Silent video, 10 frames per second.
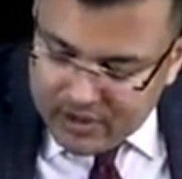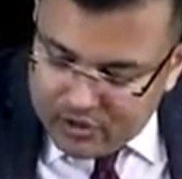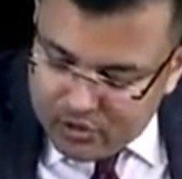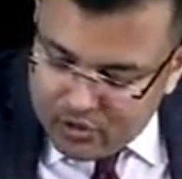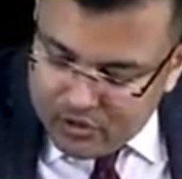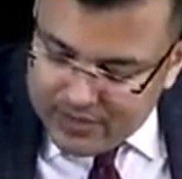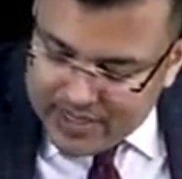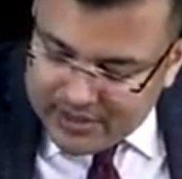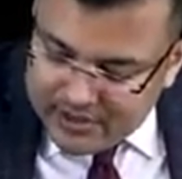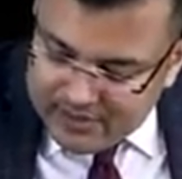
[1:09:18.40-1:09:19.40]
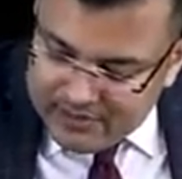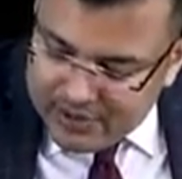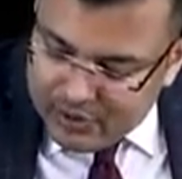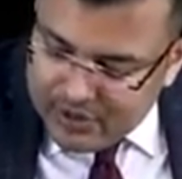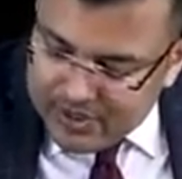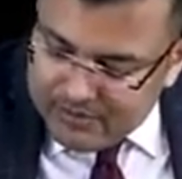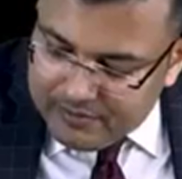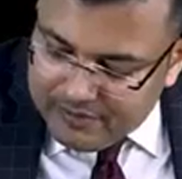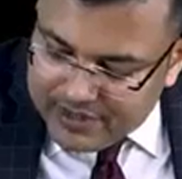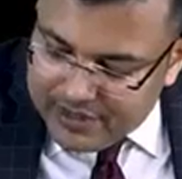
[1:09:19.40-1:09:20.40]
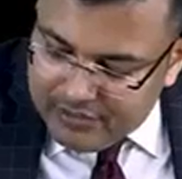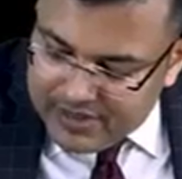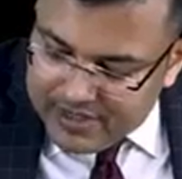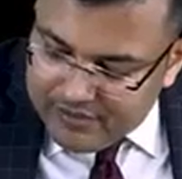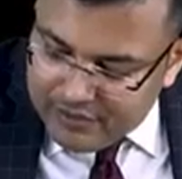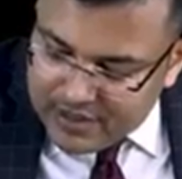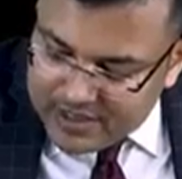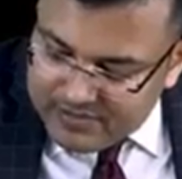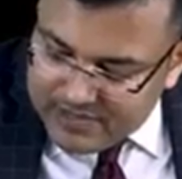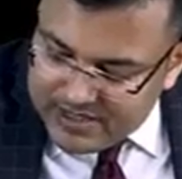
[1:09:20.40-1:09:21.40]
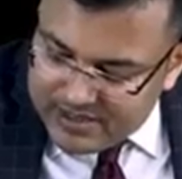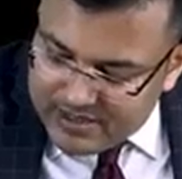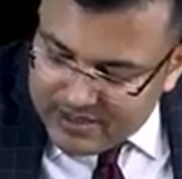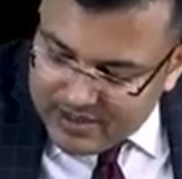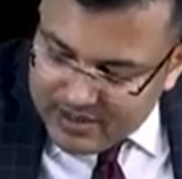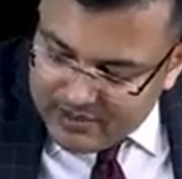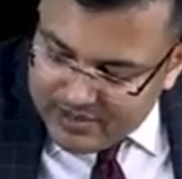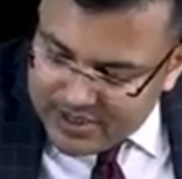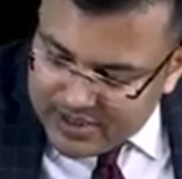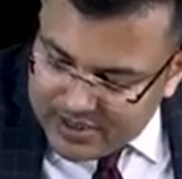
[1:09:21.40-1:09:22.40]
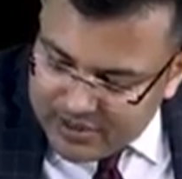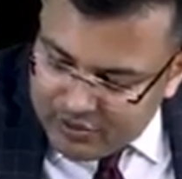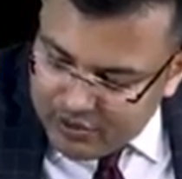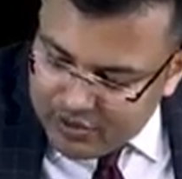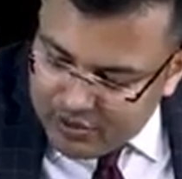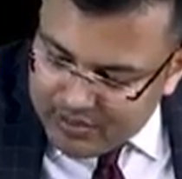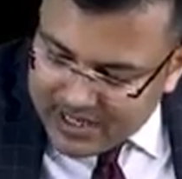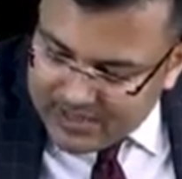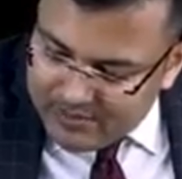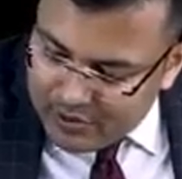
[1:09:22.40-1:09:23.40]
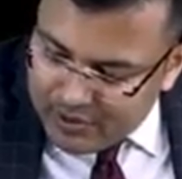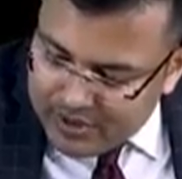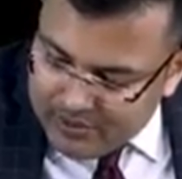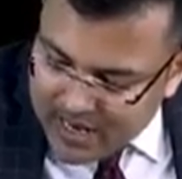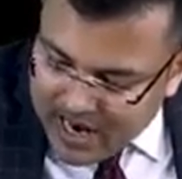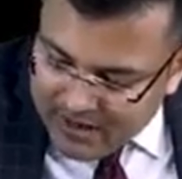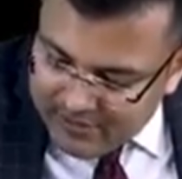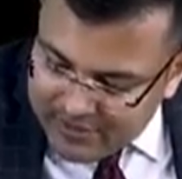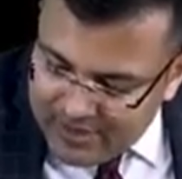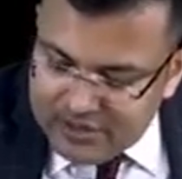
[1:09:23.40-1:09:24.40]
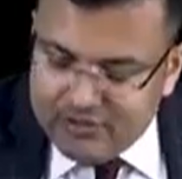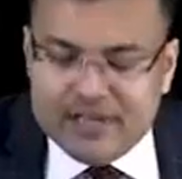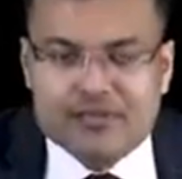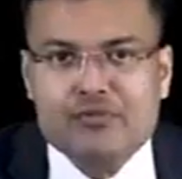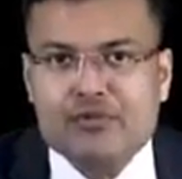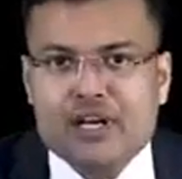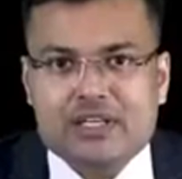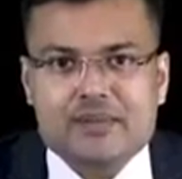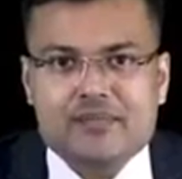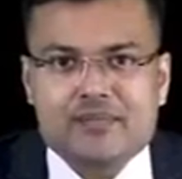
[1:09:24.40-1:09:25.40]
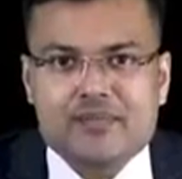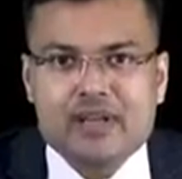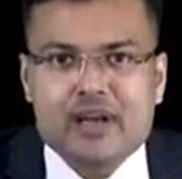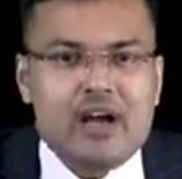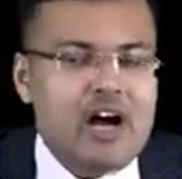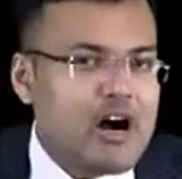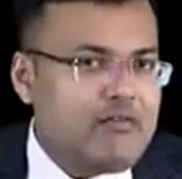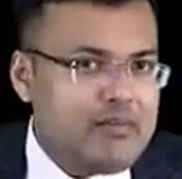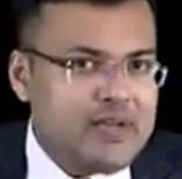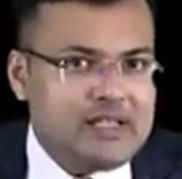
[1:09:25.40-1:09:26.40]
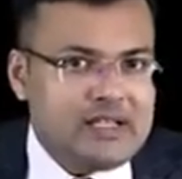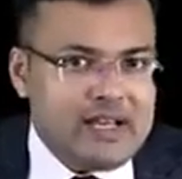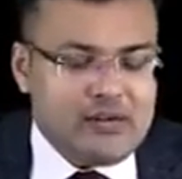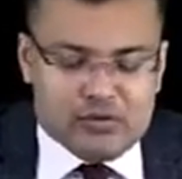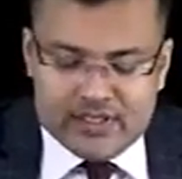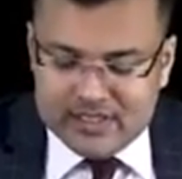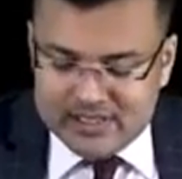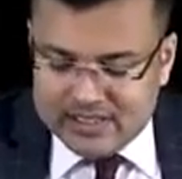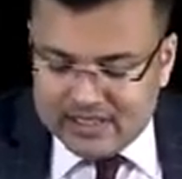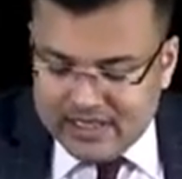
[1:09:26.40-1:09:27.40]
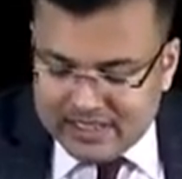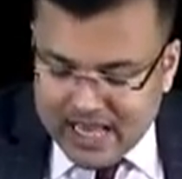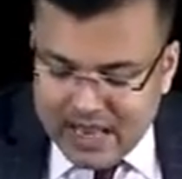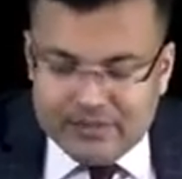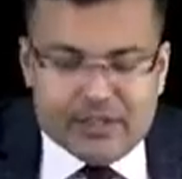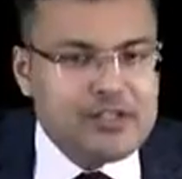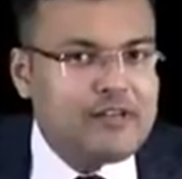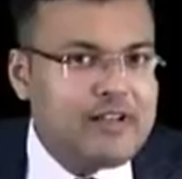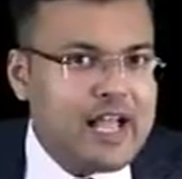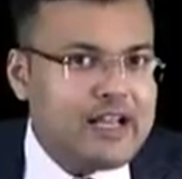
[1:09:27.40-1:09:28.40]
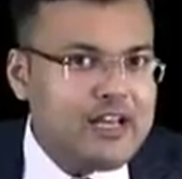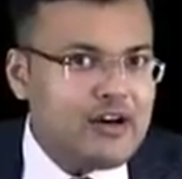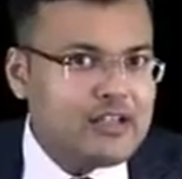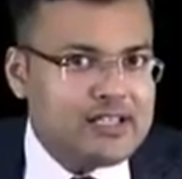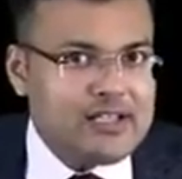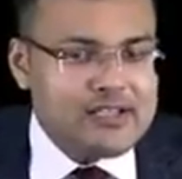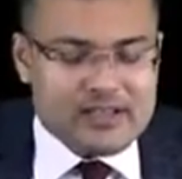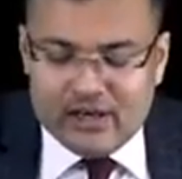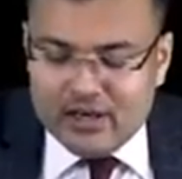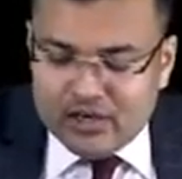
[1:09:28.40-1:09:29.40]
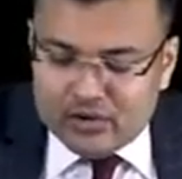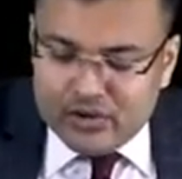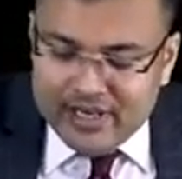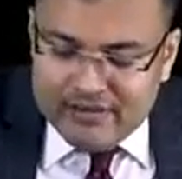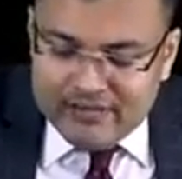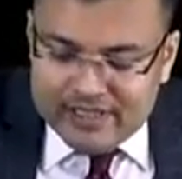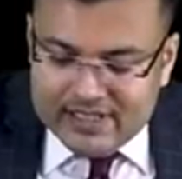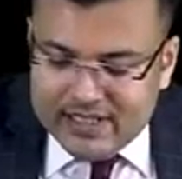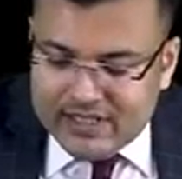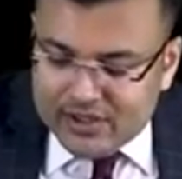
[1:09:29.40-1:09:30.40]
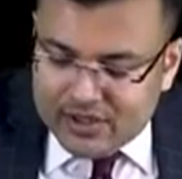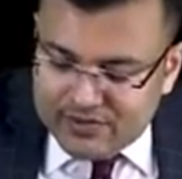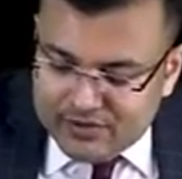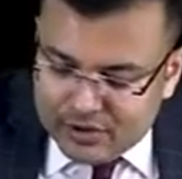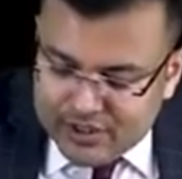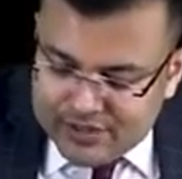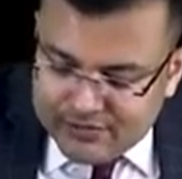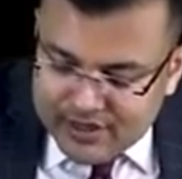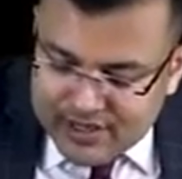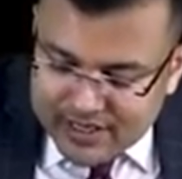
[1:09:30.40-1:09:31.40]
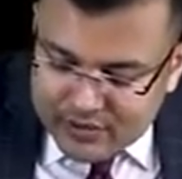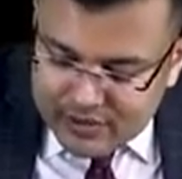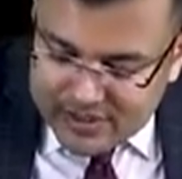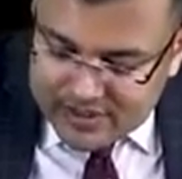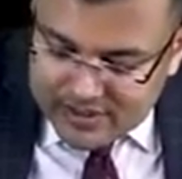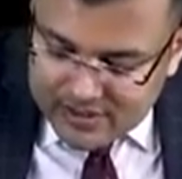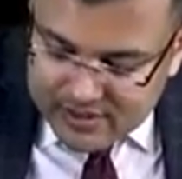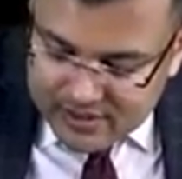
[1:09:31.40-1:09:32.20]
So no passage of meconium within 24 hours means patient is going to pass meconium after 24 hours. How we make the diagnosis? Since there is absence of ganglion cells, so investigation of choice for diagnosis,